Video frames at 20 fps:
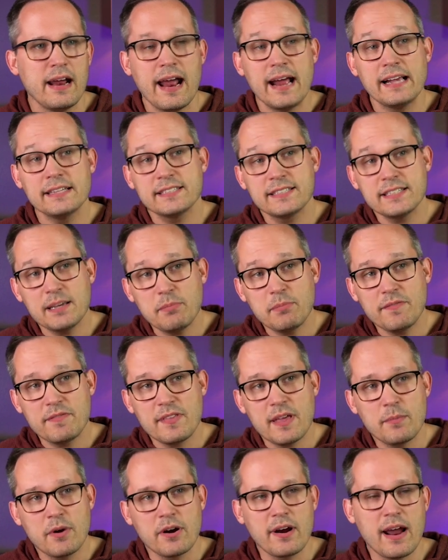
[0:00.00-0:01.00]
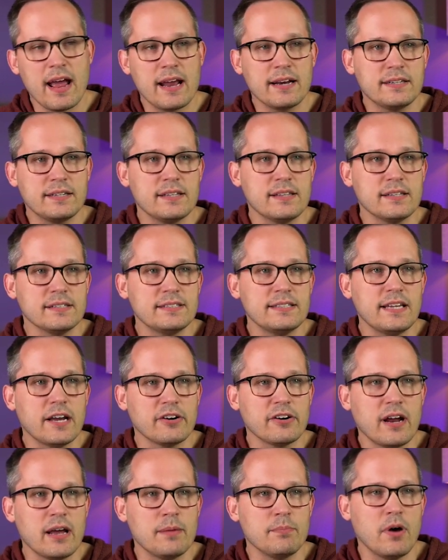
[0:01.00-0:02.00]
and some of them are added to the
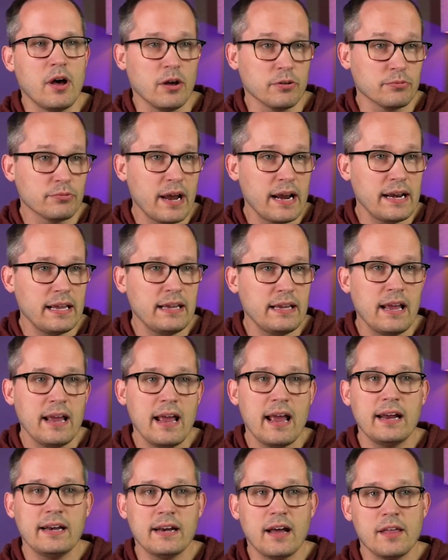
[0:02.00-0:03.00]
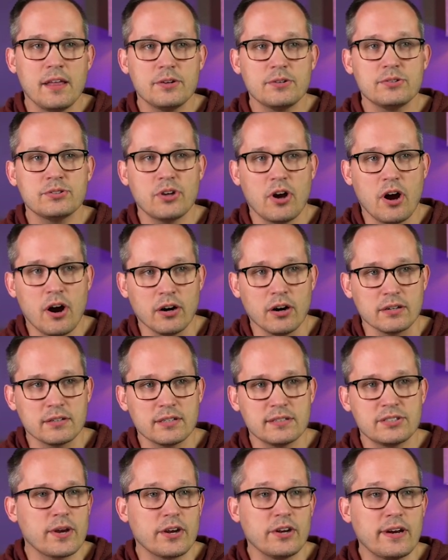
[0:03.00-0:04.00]
CRM already and others aren't.
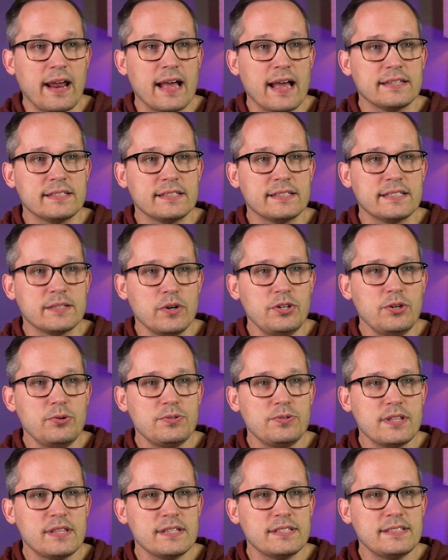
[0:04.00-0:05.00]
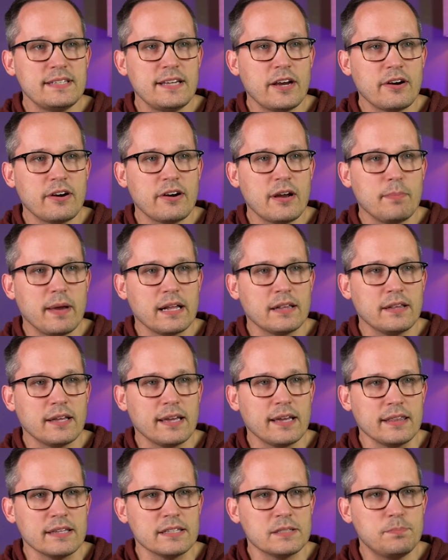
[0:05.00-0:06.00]
So I could add someone new to the CRM by
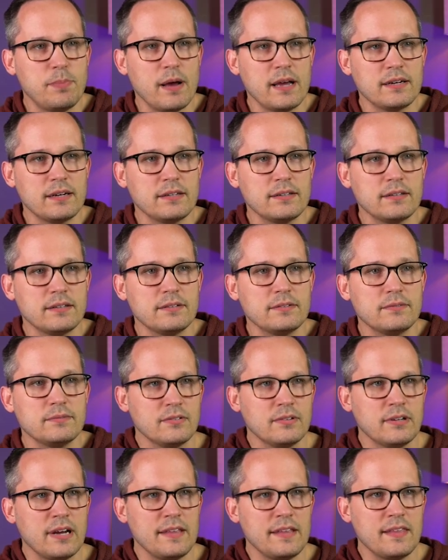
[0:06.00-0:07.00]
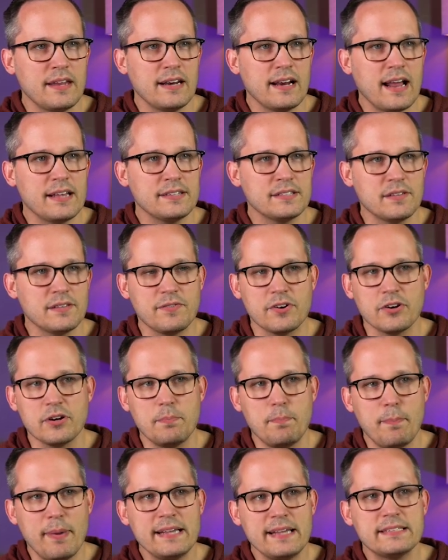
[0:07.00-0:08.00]
clicking this button, and then it has the very
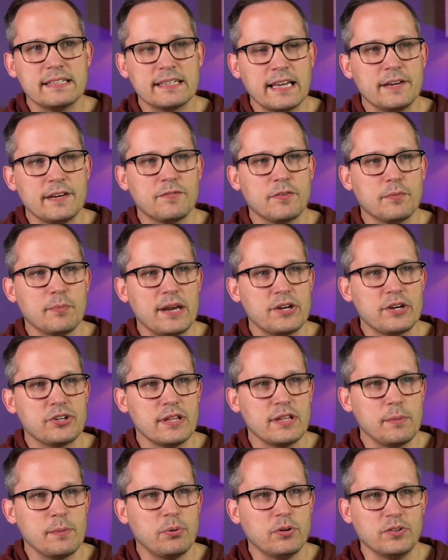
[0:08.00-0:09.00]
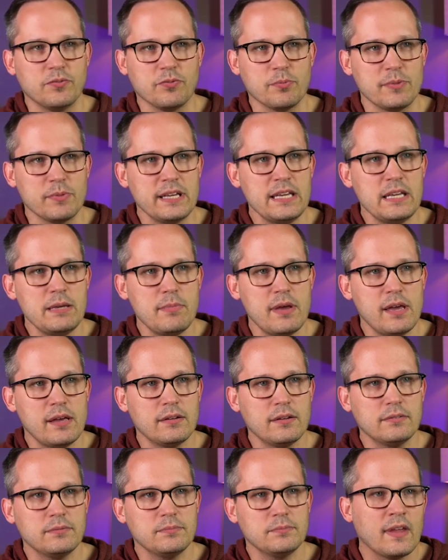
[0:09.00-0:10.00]
basic information they pulled from the
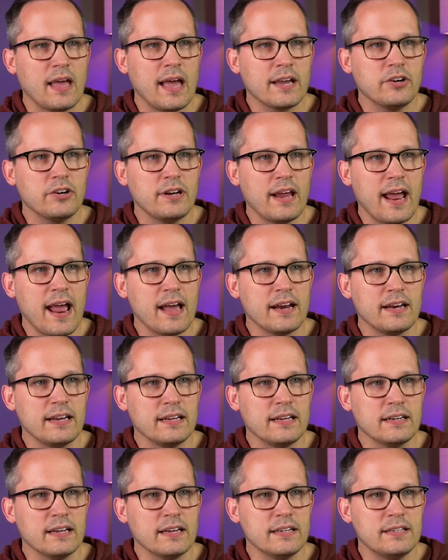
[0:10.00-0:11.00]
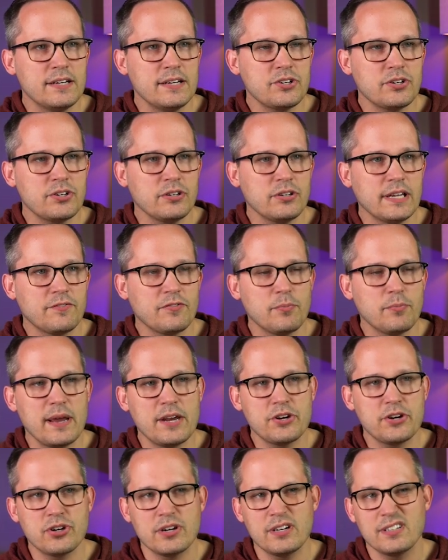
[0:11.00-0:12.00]
email. I could add in additional
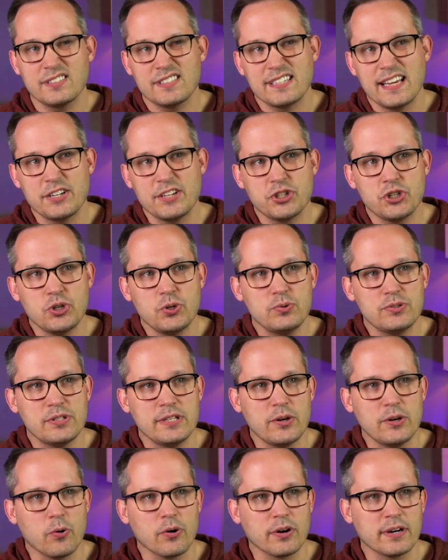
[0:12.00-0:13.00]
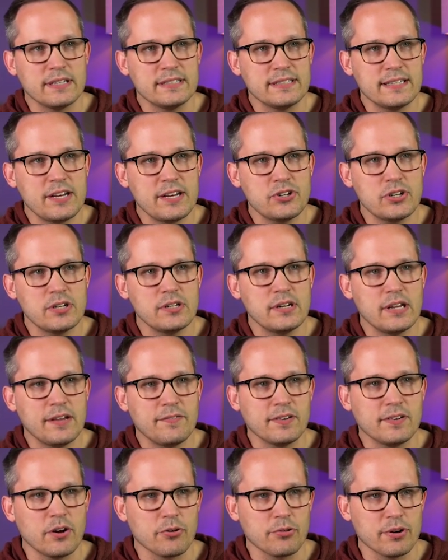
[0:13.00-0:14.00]
information, say choose the organization
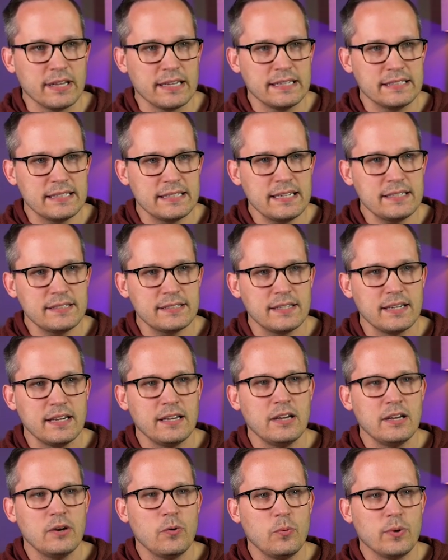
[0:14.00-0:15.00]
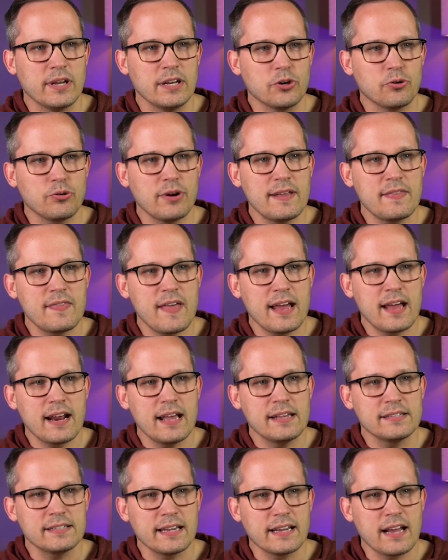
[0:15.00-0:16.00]
if it already exists. We can create that
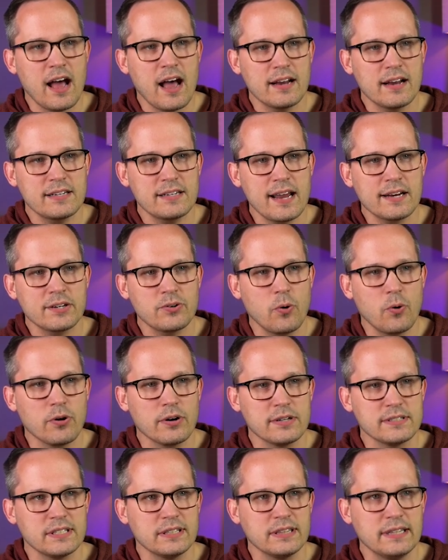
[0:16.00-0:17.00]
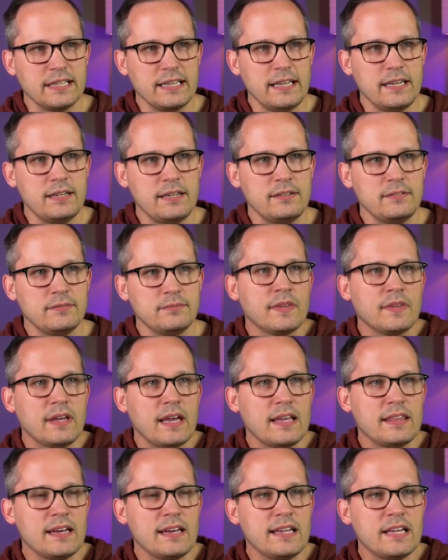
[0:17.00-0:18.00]
as a contact or as a lead.
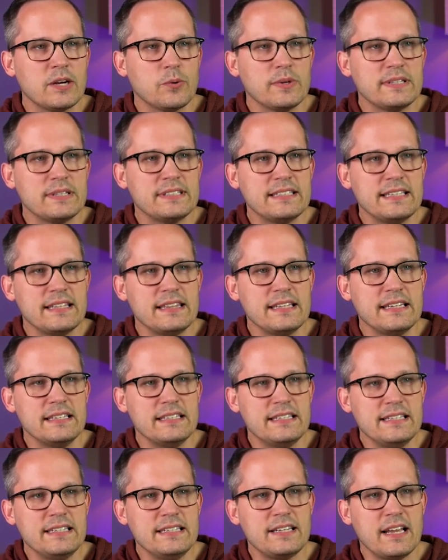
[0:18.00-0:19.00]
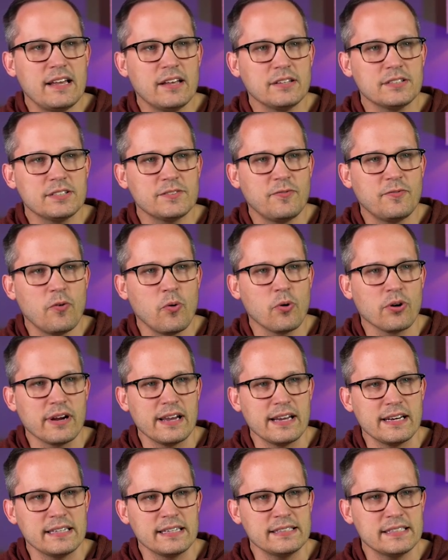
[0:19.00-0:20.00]
And then here we see the details for
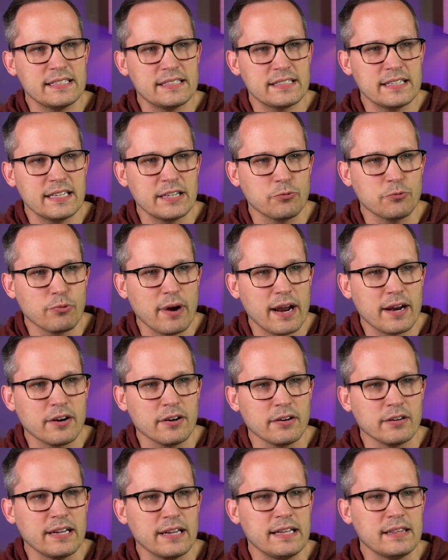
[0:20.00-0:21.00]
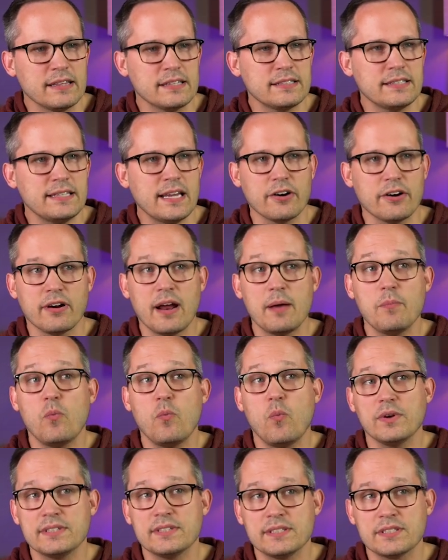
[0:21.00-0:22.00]
an existing record in the CRM
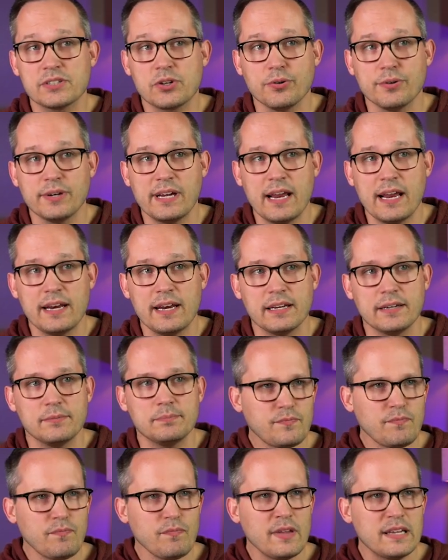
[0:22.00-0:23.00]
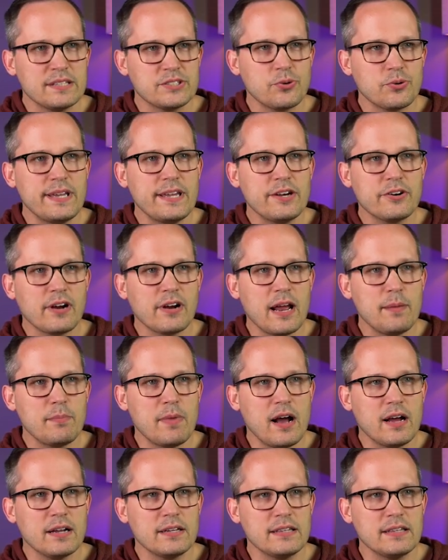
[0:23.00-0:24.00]
once it's created. So here I'm
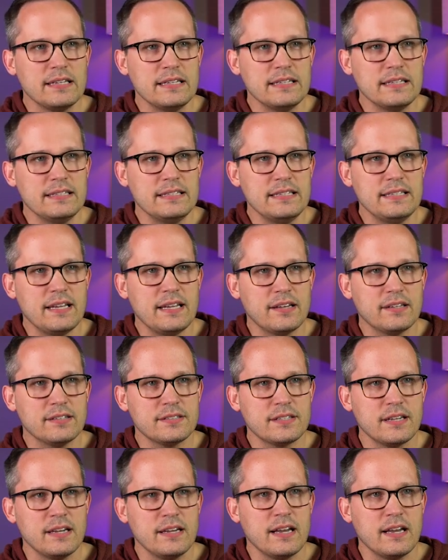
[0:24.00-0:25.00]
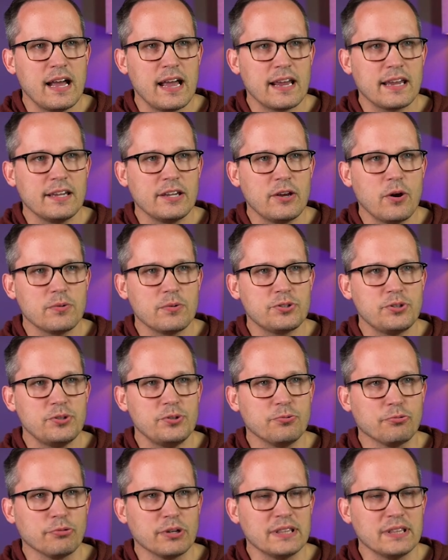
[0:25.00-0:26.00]
on the details. I can go
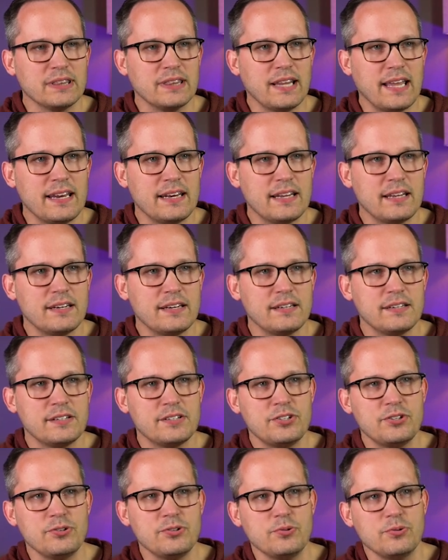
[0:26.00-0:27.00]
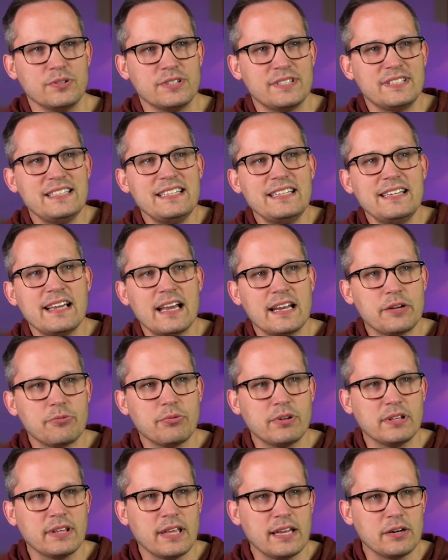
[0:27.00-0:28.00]
to related to see any
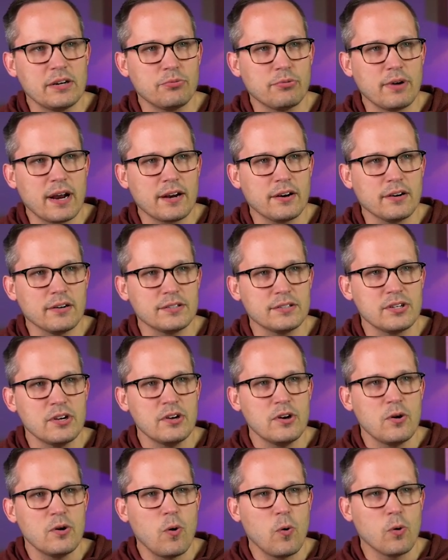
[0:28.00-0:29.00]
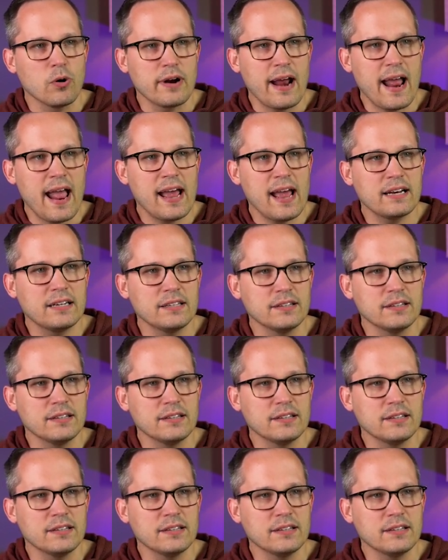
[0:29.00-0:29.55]
related records or add